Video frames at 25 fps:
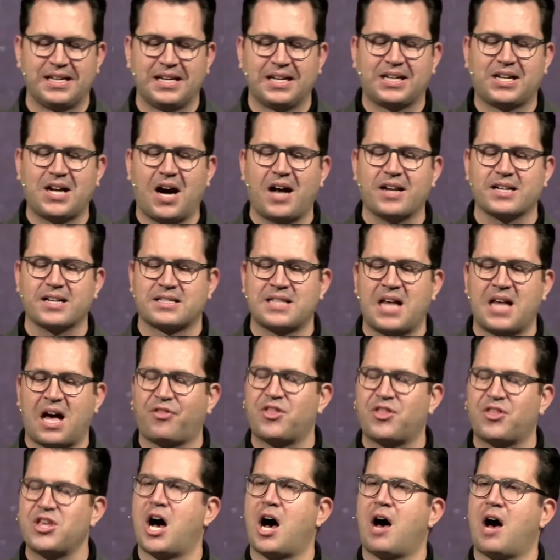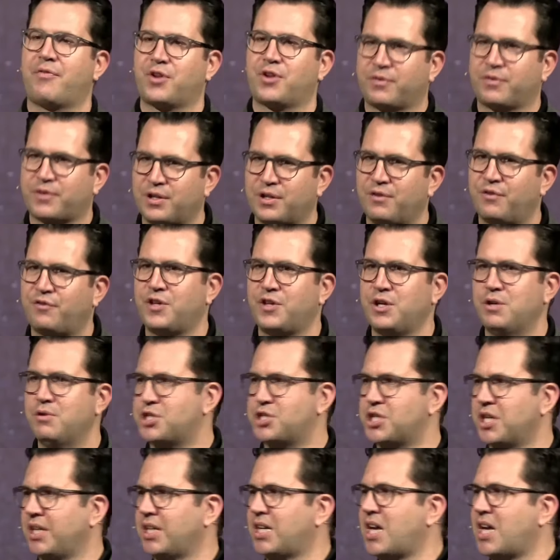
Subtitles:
God is not the author of confusion.